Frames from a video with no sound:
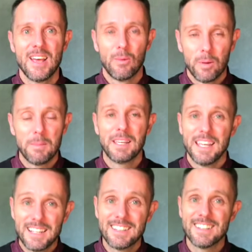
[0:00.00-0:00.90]
we
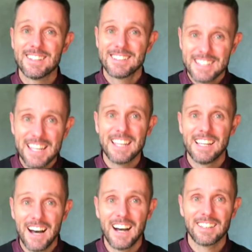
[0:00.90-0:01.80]
begin to see
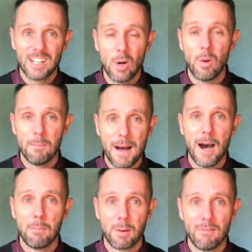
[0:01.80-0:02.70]
God go
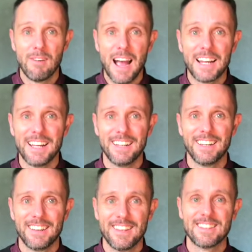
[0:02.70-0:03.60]
about
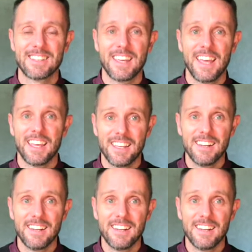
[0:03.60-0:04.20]
providing this king.